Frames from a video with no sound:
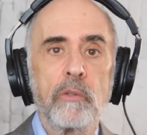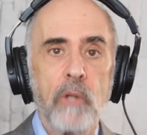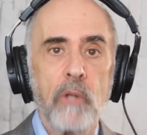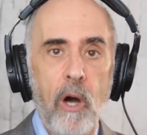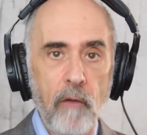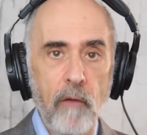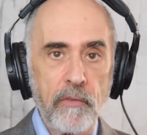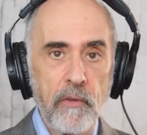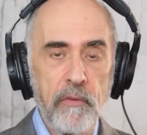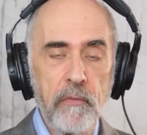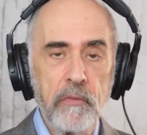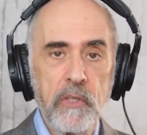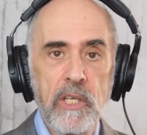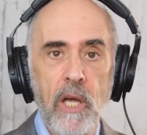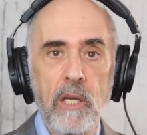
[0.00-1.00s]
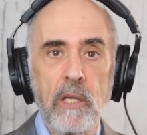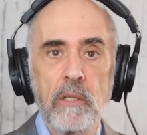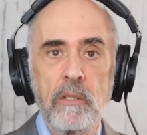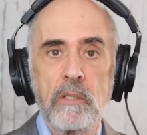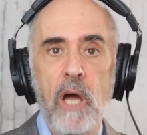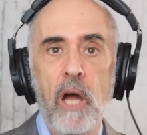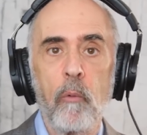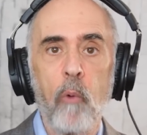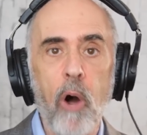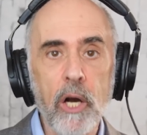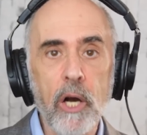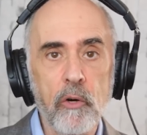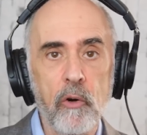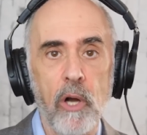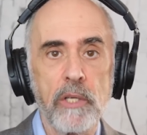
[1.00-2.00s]
of the 58
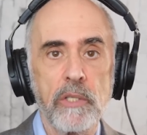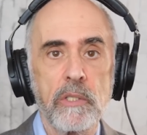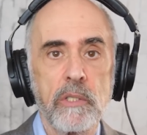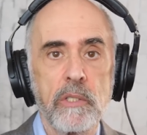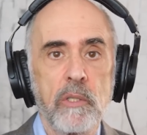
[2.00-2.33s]
Taiwan crisis